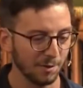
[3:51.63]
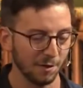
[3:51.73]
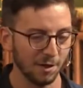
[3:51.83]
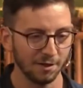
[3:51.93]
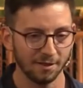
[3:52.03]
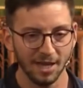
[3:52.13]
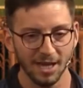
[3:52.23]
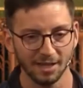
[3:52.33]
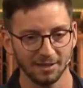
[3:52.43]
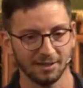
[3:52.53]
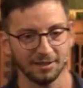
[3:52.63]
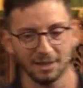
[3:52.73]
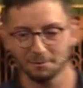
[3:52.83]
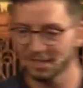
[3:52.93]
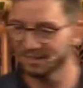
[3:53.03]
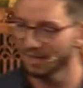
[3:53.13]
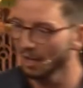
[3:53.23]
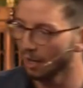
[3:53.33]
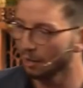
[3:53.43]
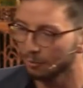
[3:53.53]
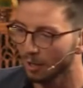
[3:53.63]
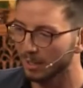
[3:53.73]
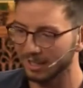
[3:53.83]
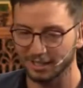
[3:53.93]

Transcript: heard there. There is heroic